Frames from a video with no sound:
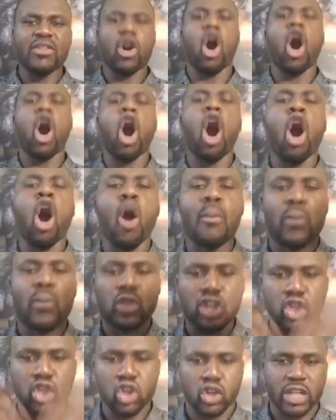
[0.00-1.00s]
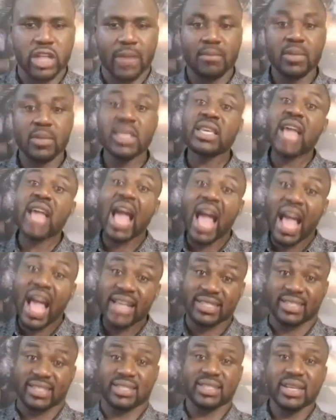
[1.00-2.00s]
all opposition them?
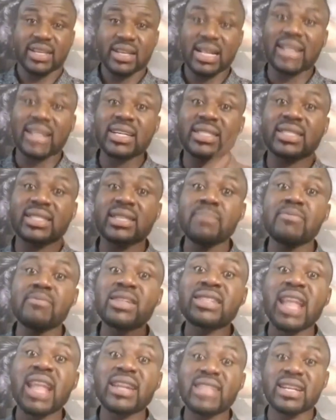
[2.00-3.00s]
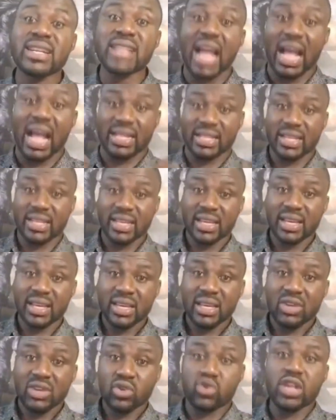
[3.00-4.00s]
Yes! That's a simple technique that
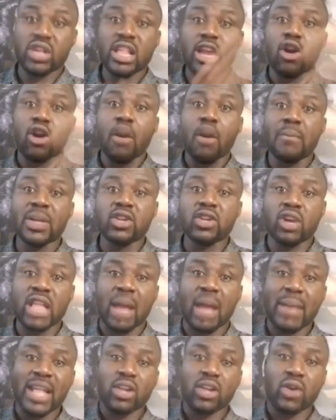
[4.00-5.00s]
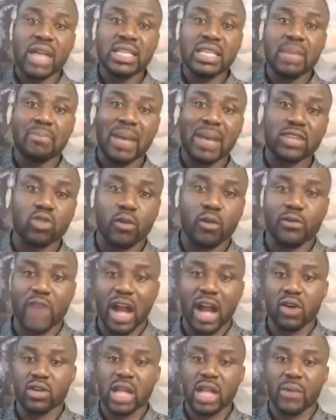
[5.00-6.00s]
so they go bring the other man, they can say Pastor
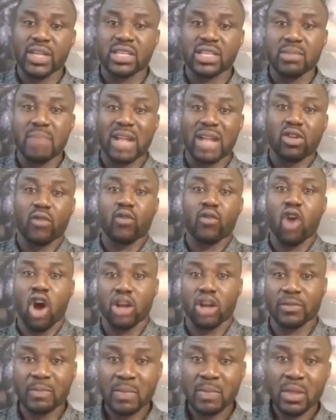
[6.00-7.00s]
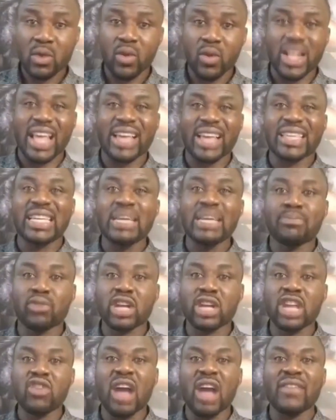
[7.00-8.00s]
Frank on a way to man of God, where they keep
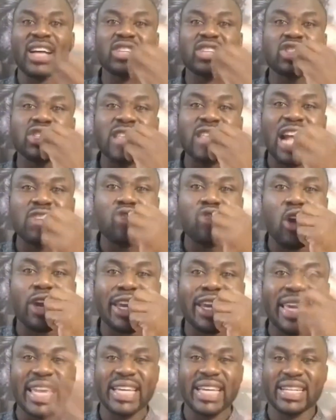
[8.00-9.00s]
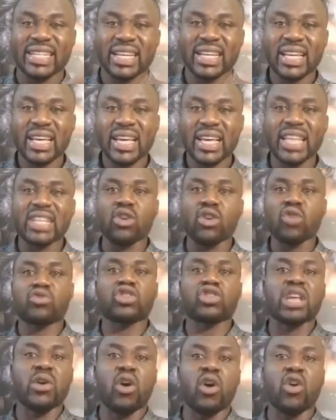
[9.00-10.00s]
they know about stand up king, if you go
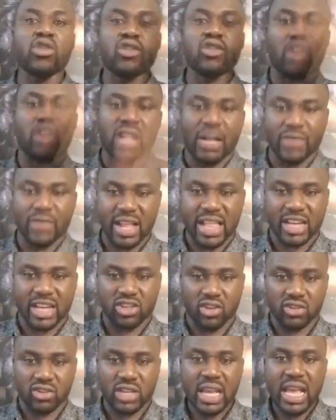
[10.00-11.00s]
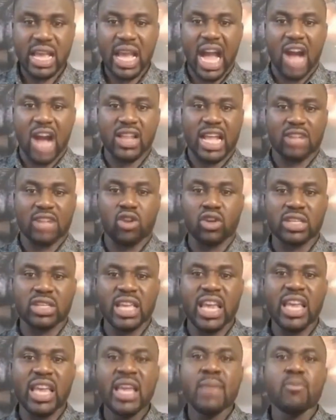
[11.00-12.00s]
kill only one for election. And when I talk
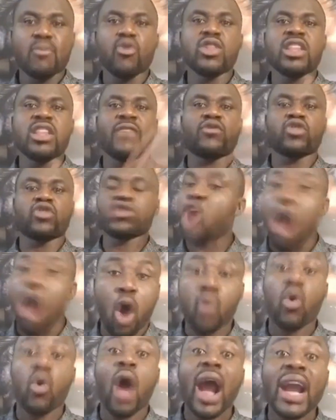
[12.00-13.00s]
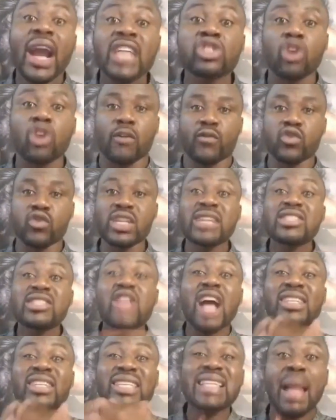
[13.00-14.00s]
say, no, we arrest John Fundi.
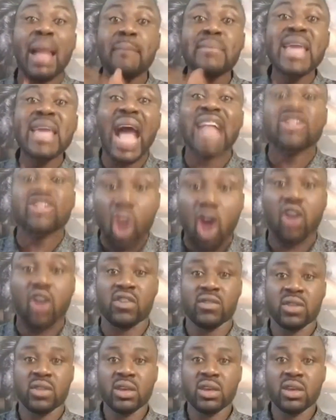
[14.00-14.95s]
Texting and me I talk.